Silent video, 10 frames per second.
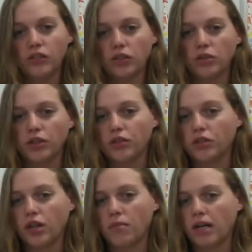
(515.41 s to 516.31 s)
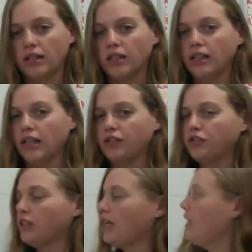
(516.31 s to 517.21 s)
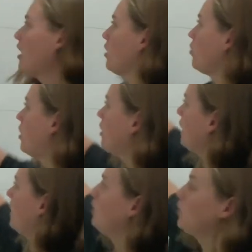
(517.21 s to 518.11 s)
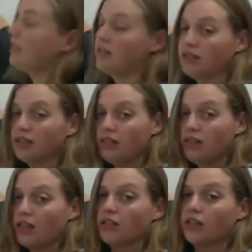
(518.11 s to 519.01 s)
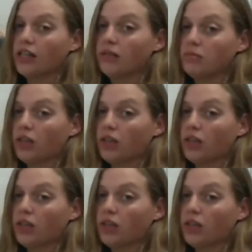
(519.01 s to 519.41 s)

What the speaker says: So just a reminder, yesterday our water egg weighed 69 grams,